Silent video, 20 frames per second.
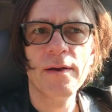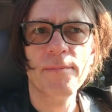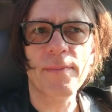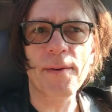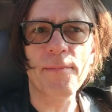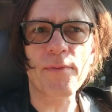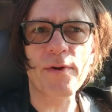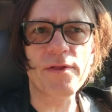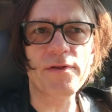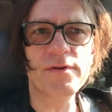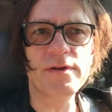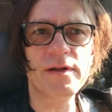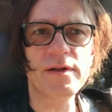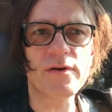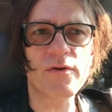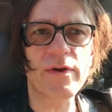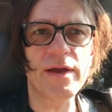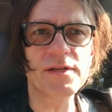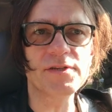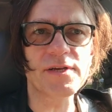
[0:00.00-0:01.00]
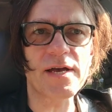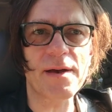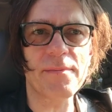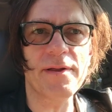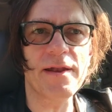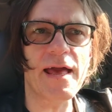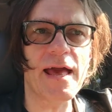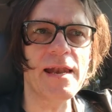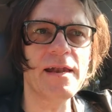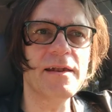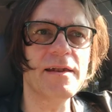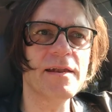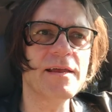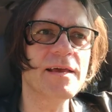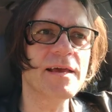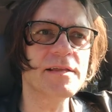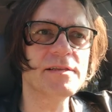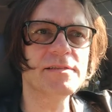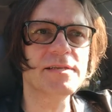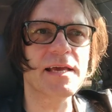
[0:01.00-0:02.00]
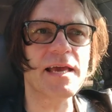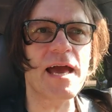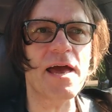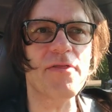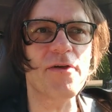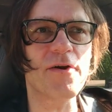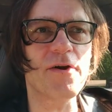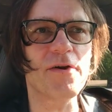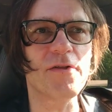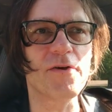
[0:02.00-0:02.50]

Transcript: My brother did a great job at editing it together,